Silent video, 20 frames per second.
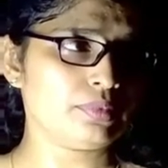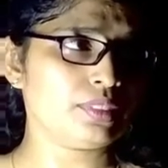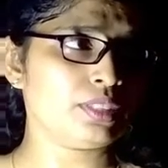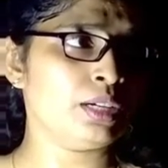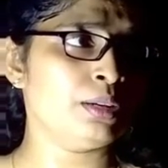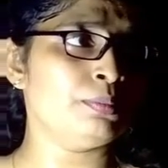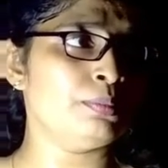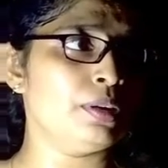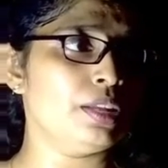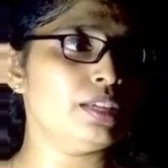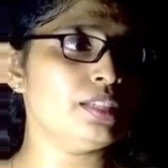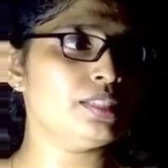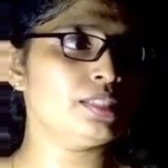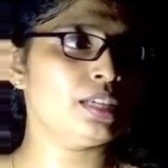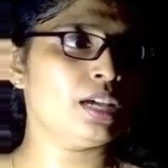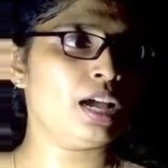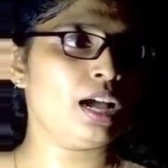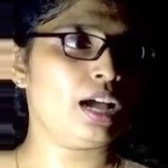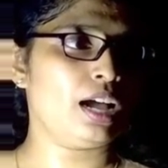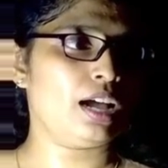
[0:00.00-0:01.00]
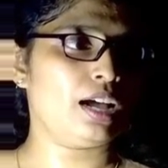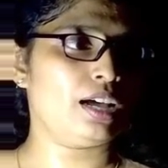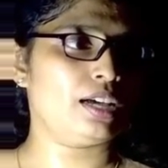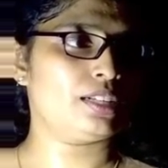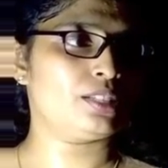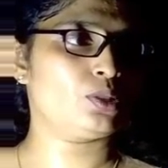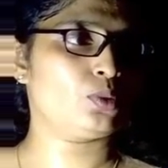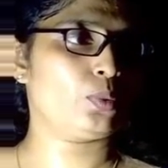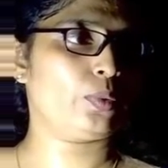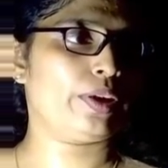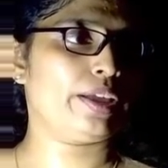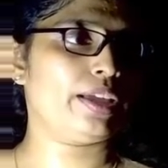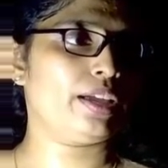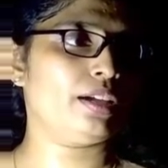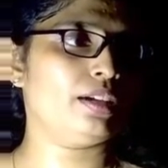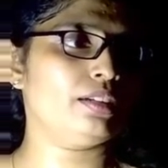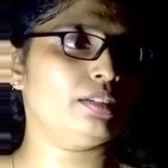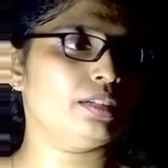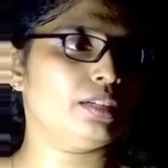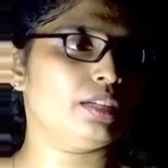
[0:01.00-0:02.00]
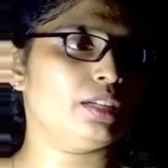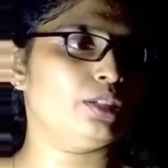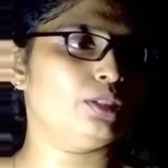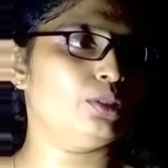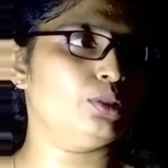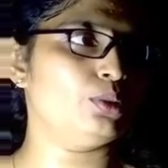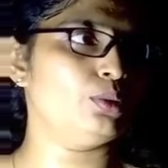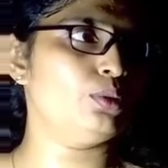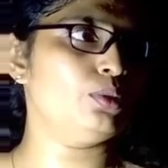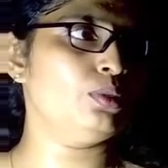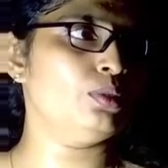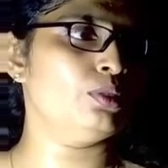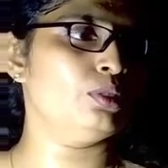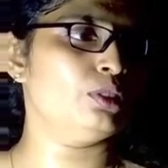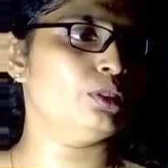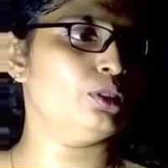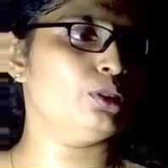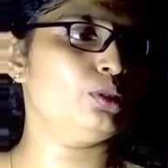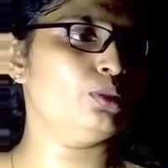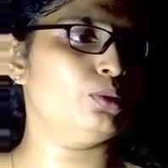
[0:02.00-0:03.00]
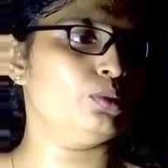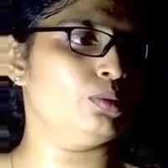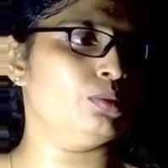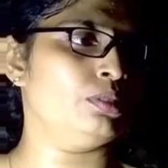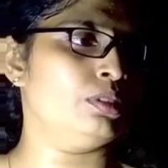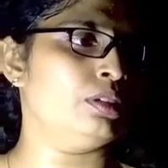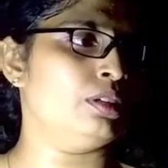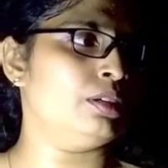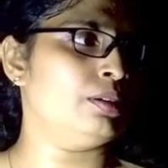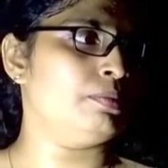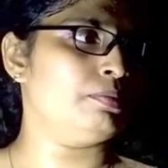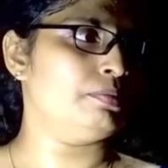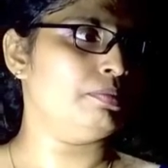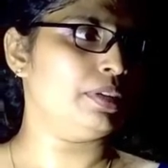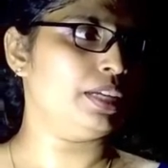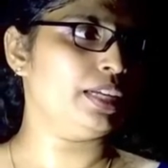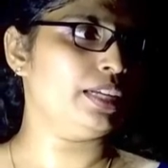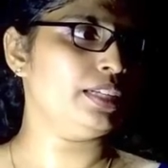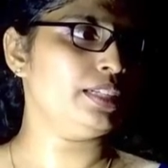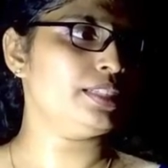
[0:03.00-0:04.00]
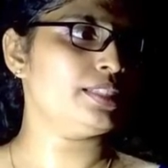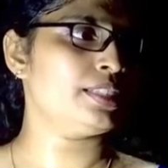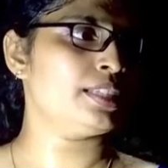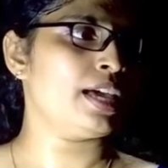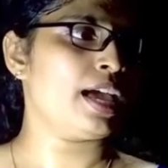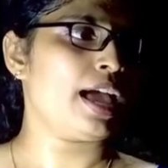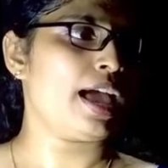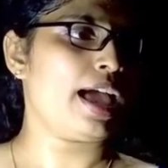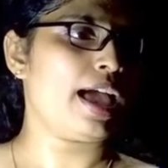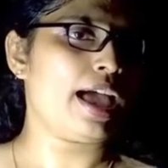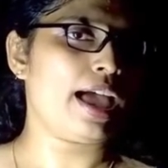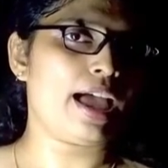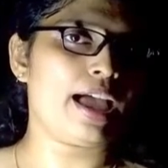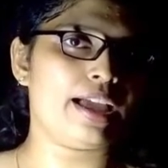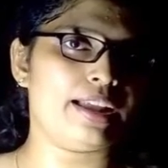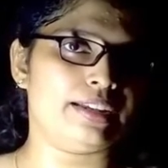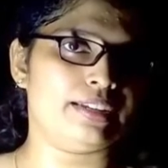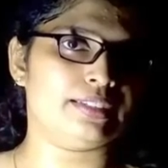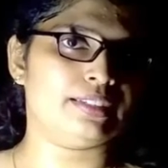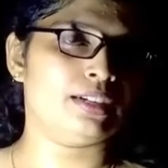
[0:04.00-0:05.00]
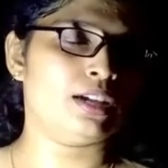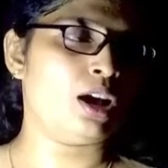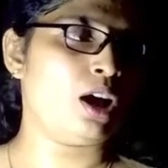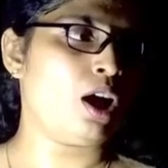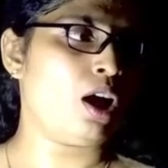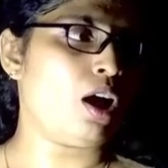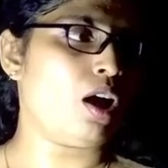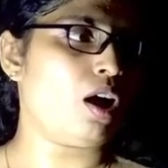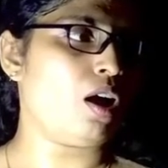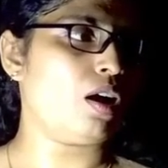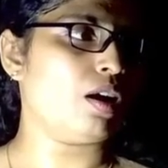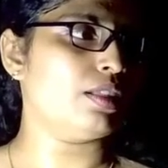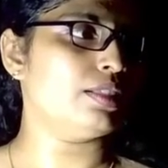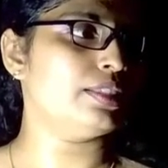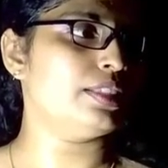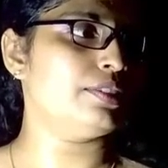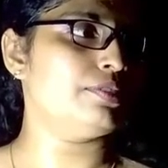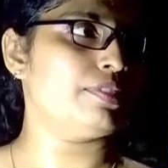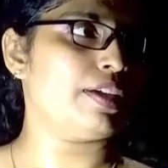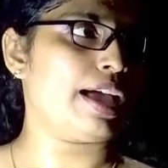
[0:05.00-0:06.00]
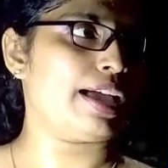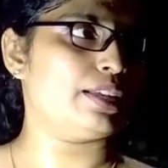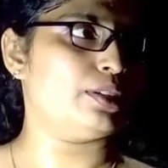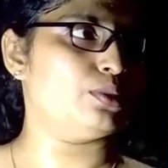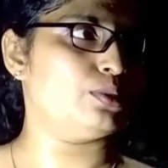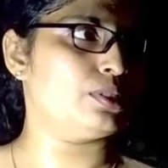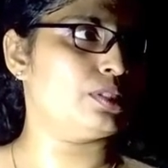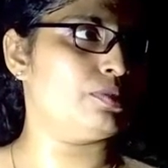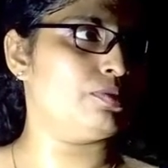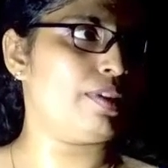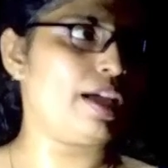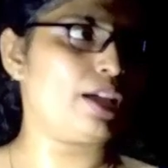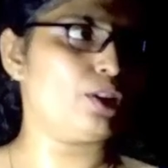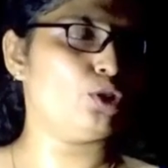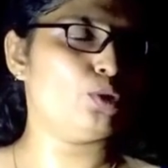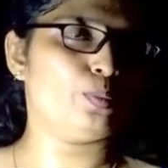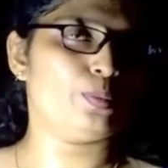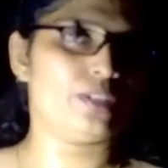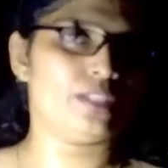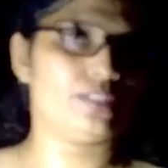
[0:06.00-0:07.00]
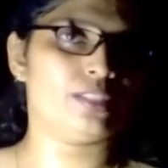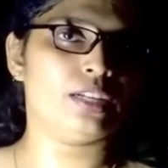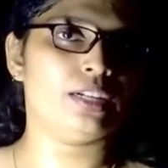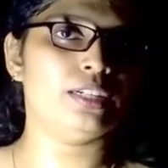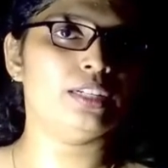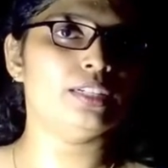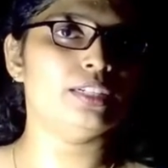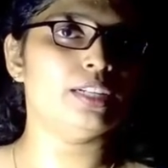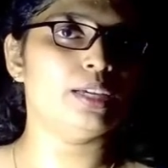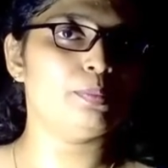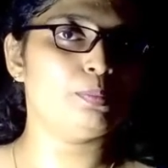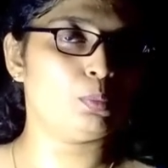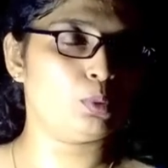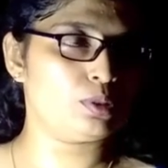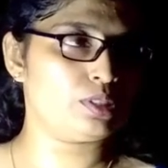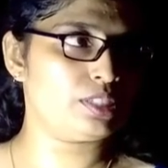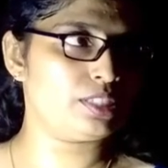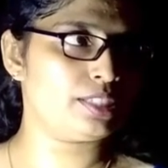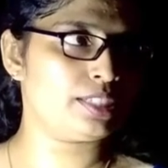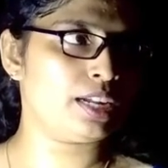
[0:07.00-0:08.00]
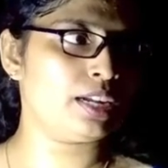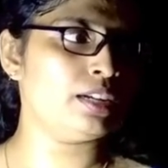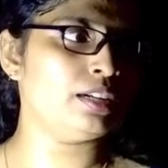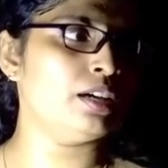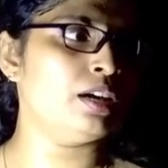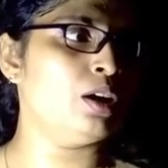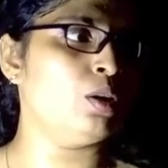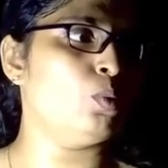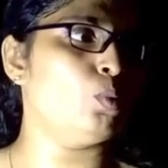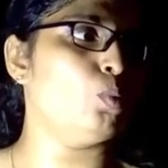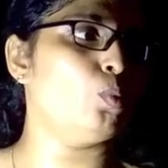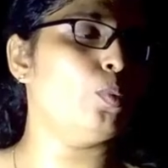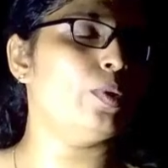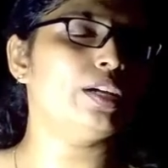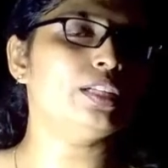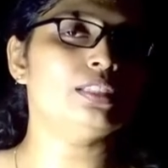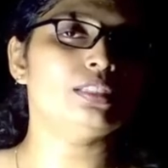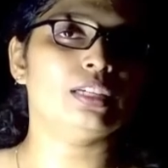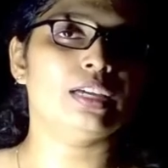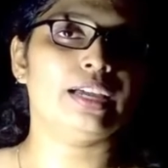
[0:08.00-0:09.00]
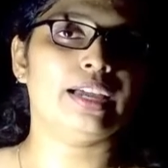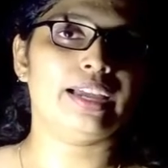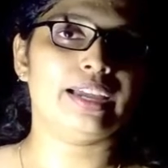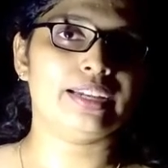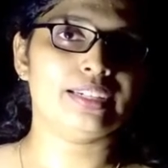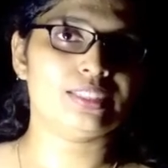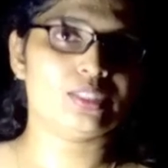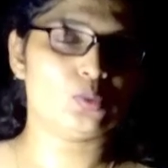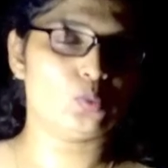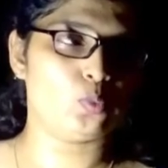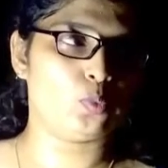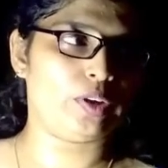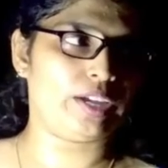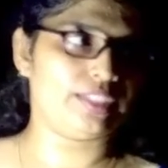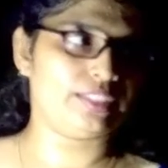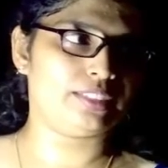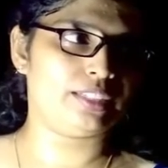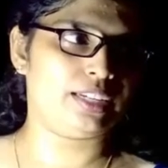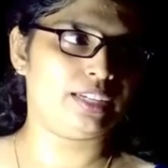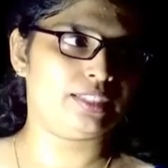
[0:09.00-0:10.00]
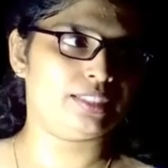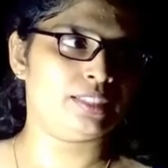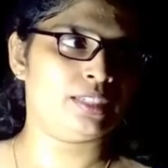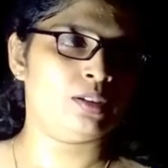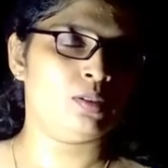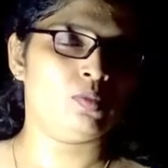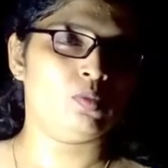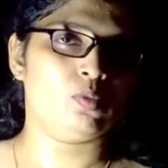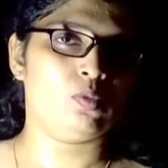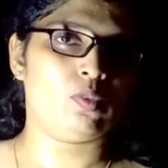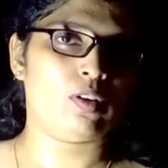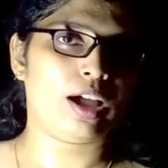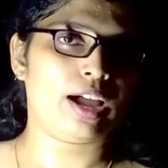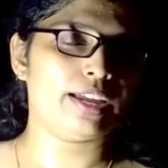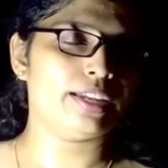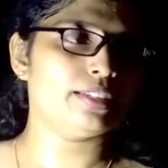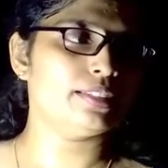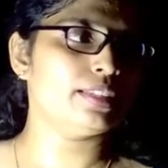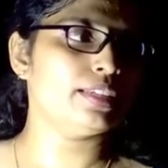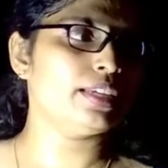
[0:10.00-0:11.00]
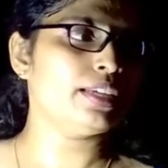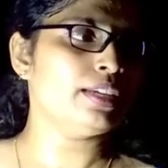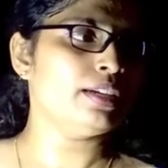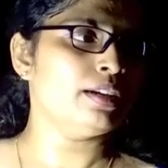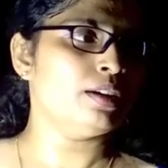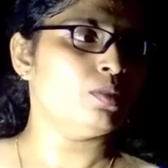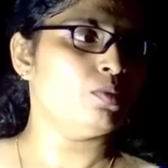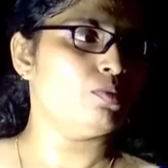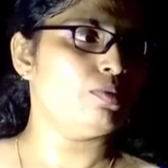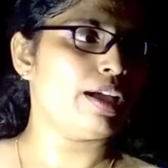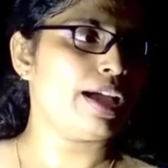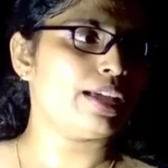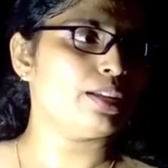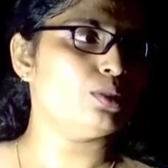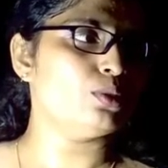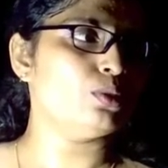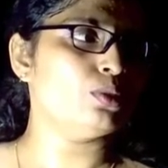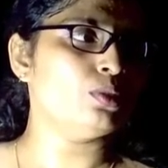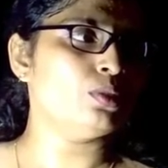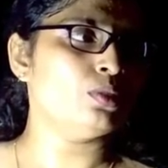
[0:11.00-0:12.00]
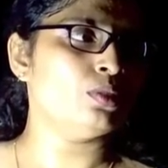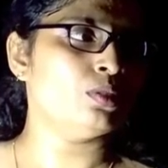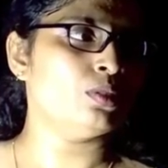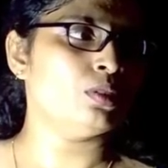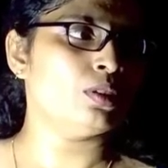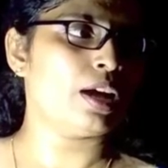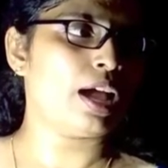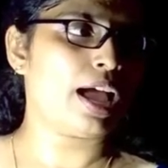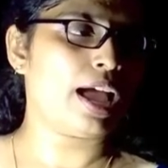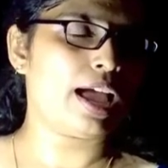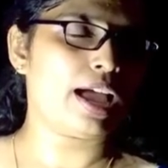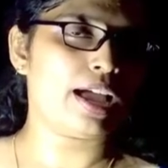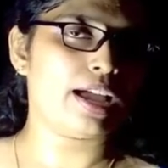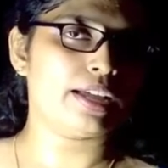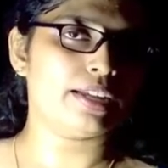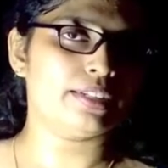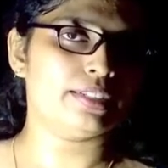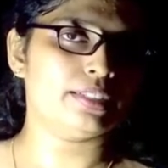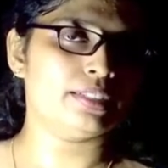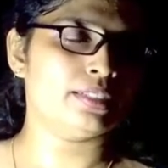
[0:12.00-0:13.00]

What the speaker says: plus R square into 2, means add all the value present in a position with its weightage. Find the value and